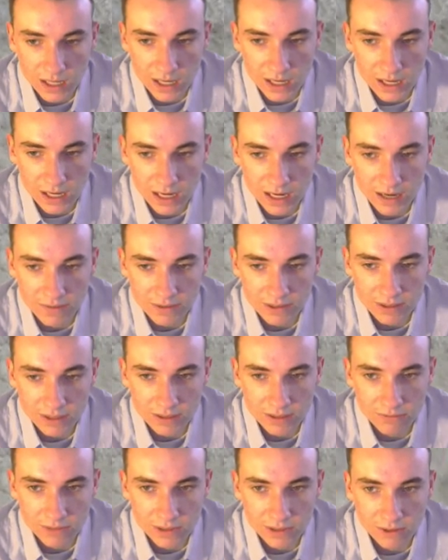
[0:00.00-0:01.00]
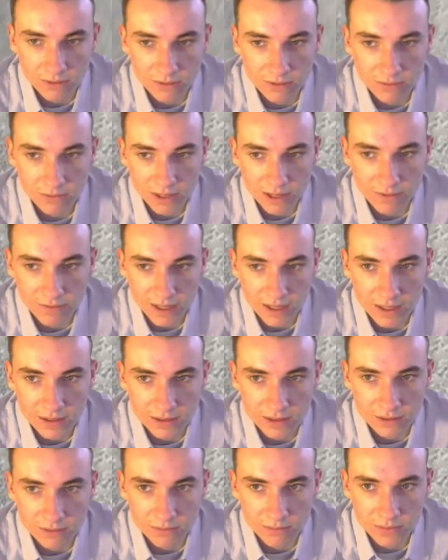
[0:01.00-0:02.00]
And obviously we don't want to have
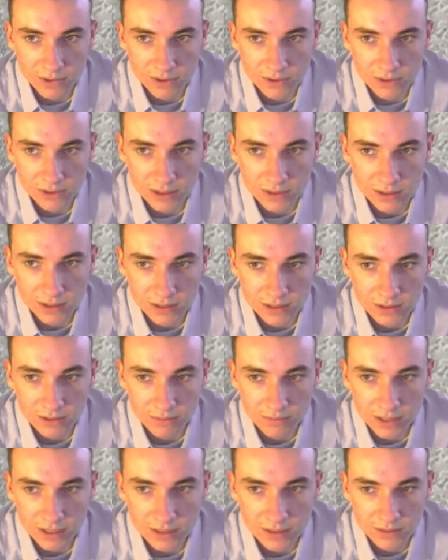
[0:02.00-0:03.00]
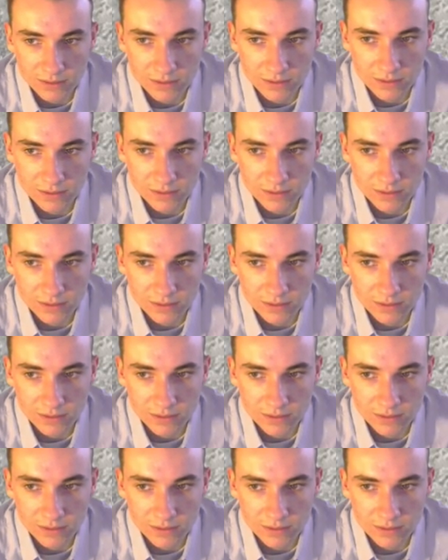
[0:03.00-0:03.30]
that, so merge this out a bit.